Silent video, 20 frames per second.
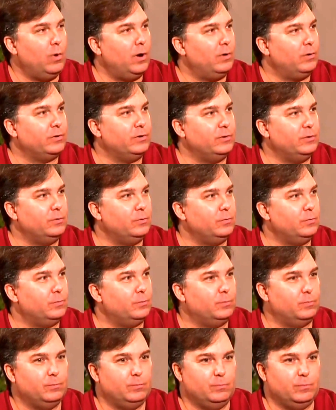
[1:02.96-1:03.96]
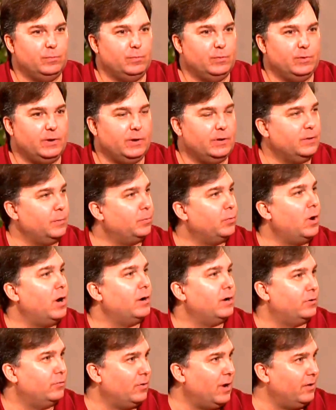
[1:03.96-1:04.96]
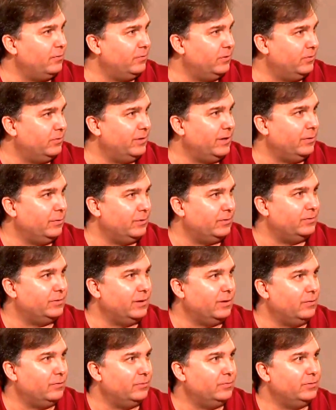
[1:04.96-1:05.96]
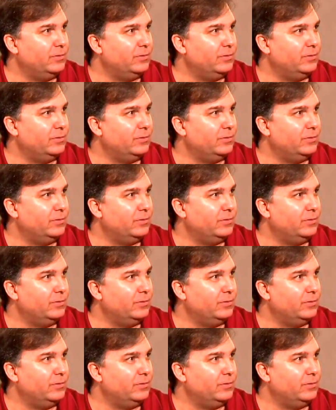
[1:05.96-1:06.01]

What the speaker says: Well, the product drives the sale itself.